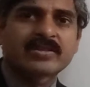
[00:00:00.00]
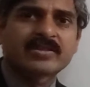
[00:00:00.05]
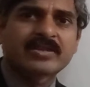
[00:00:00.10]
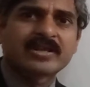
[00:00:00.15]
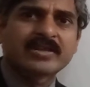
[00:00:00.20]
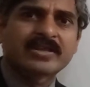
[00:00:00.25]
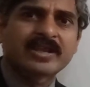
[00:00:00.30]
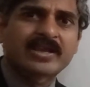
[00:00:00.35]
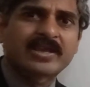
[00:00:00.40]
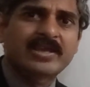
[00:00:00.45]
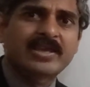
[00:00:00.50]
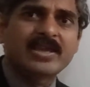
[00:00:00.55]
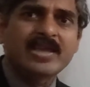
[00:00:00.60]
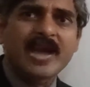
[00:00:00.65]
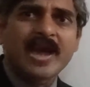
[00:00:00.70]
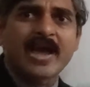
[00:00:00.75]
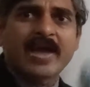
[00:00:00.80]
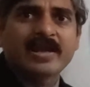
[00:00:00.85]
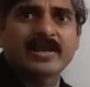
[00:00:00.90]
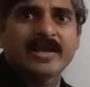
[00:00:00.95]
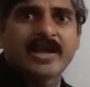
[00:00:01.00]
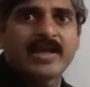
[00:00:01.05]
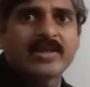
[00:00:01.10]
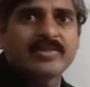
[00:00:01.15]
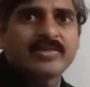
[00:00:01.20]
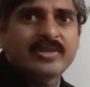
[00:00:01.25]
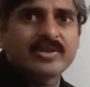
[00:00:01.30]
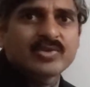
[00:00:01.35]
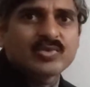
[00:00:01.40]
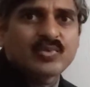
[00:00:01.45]
the key idea
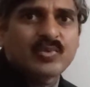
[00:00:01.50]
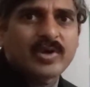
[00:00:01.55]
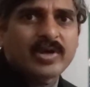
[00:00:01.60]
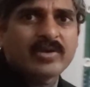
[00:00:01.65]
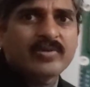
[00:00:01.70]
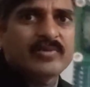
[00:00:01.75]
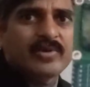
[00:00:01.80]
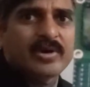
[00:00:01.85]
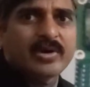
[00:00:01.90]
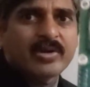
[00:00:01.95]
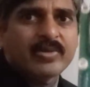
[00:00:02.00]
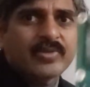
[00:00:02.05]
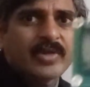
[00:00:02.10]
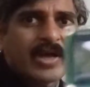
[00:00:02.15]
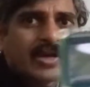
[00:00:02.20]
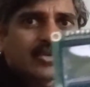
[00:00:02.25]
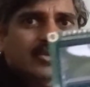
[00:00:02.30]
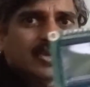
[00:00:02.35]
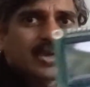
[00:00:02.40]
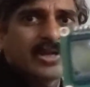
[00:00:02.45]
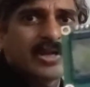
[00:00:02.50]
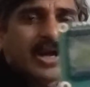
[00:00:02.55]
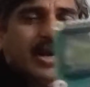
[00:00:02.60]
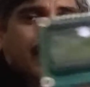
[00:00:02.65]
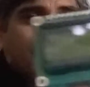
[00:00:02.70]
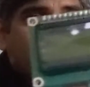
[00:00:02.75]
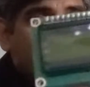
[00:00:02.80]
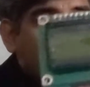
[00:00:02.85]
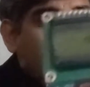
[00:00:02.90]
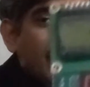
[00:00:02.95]
in this one was actually
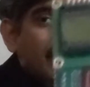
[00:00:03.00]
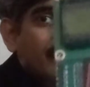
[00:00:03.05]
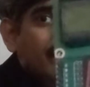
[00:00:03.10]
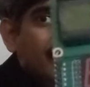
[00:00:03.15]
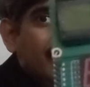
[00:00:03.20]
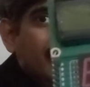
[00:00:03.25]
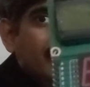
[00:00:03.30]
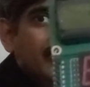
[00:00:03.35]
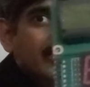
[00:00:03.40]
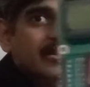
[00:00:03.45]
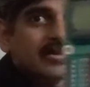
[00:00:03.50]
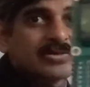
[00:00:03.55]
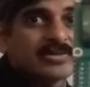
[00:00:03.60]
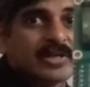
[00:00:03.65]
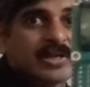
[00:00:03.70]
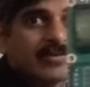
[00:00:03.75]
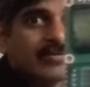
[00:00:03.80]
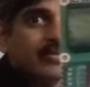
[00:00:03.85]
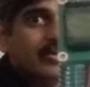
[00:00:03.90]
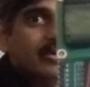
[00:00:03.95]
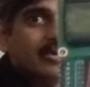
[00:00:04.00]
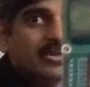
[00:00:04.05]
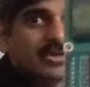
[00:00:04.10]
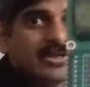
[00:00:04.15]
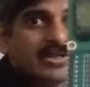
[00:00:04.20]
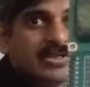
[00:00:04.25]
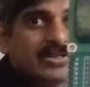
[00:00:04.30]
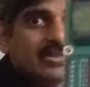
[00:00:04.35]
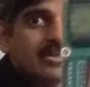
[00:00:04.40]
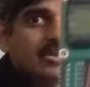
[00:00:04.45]
a platform itself to
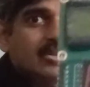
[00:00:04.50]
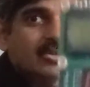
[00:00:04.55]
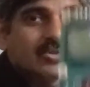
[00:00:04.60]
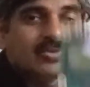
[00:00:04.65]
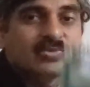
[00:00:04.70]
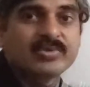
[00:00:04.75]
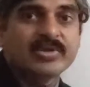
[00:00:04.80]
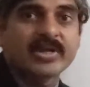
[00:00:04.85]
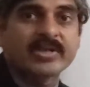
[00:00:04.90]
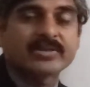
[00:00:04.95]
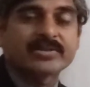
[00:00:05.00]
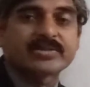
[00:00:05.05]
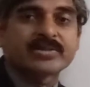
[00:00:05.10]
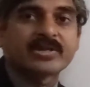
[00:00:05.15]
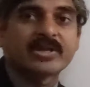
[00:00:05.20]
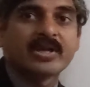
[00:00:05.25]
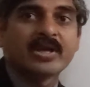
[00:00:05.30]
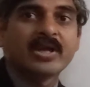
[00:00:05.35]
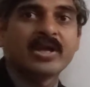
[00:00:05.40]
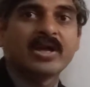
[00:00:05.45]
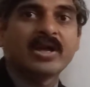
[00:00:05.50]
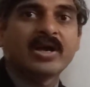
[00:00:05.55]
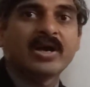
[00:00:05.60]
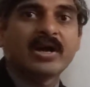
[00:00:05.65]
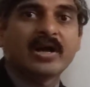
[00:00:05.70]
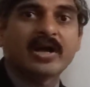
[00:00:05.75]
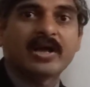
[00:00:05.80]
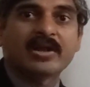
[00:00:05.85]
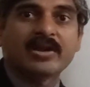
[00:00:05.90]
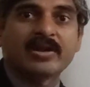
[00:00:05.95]
teach students
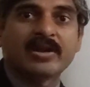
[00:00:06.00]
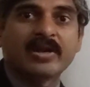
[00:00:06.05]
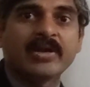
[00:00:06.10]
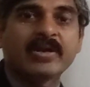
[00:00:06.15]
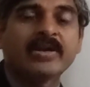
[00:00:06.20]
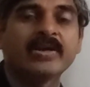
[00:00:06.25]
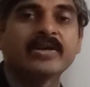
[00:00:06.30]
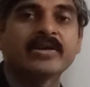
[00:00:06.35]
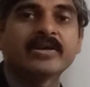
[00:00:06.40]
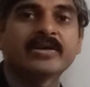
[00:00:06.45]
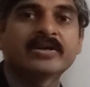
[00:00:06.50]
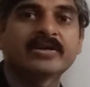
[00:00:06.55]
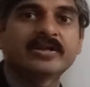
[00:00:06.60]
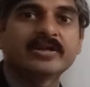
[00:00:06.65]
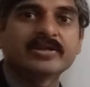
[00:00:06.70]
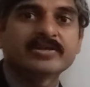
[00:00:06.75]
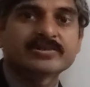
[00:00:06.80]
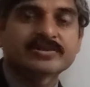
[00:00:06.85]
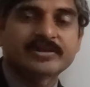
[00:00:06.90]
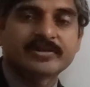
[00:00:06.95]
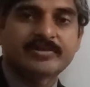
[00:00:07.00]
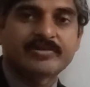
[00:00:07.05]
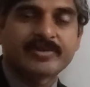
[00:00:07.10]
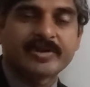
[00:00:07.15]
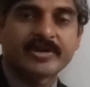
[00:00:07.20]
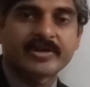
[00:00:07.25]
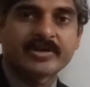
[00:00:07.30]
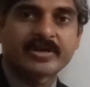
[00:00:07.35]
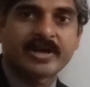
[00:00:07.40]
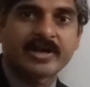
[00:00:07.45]
learn this
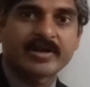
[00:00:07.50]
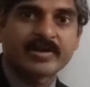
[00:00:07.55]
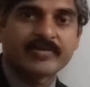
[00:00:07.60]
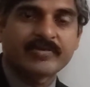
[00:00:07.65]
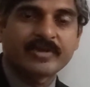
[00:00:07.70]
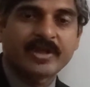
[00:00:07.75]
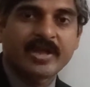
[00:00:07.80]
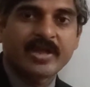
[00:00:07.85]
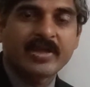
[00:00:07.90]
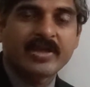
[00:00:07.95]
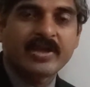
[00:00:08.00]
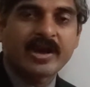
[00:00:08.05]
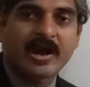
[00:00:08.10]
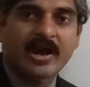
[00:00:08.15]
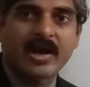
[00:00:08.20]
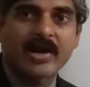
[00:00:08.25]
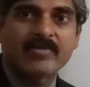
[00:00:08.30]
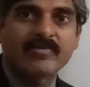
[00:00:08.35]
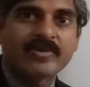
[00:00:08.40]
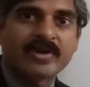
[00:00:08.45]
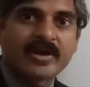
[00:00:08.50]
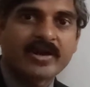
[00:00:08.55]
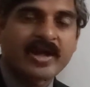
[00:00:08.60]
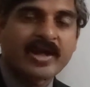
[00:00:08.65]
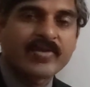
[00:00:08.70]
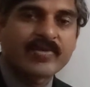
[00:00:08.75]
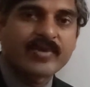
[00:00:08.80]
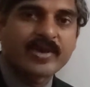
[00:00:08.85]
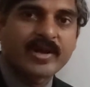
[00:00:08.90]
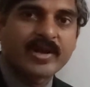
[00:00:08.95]
different kind of hardware
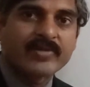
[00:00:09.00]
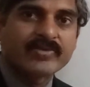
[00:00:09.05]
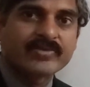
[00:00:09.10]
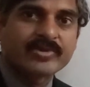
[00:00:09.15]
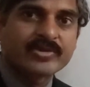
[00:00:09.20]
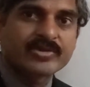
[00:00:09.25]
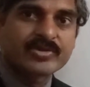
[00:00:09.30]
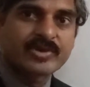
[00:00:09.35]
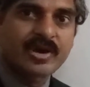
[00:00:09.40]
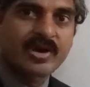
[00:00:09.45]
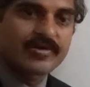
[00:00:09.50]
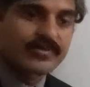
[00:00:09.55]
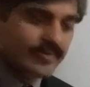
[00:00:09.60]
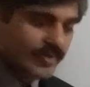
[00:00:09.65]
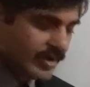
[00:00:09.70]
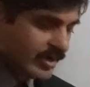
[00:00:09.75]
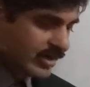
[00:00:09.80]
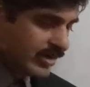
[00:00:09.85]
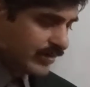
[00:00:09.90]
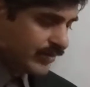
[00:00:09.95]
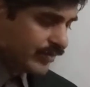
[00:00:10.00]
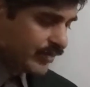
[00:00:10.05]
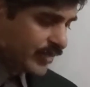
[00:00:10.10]
as well as the software.